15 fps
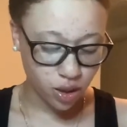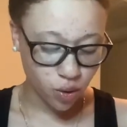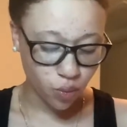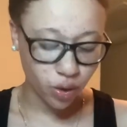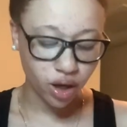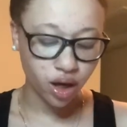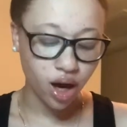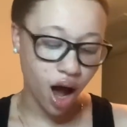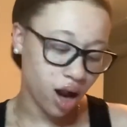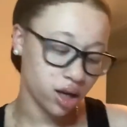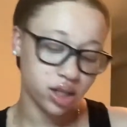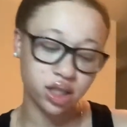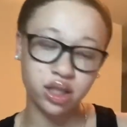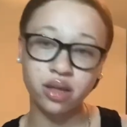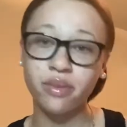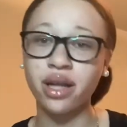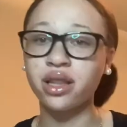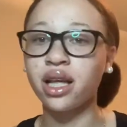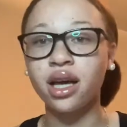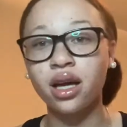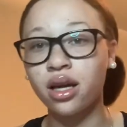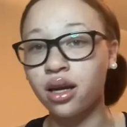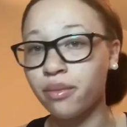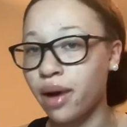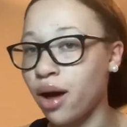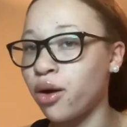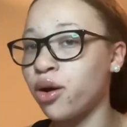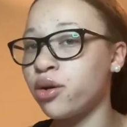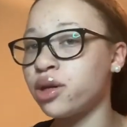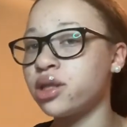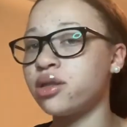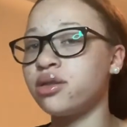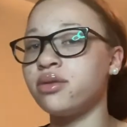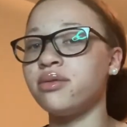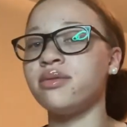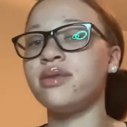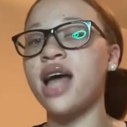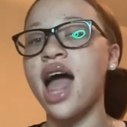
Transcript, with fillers: what colleges am I thinking about going to?